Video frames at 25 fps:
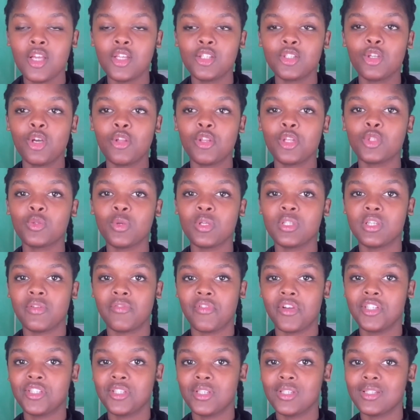So this one is a
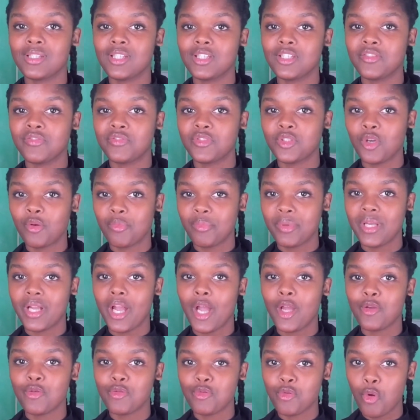very sensitive topic,
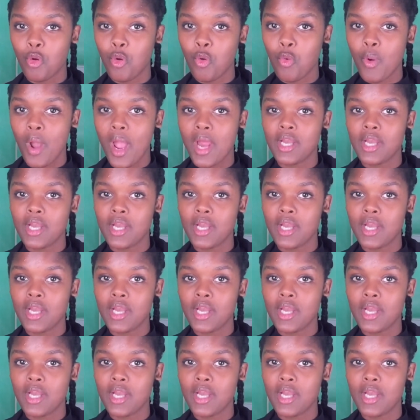I know,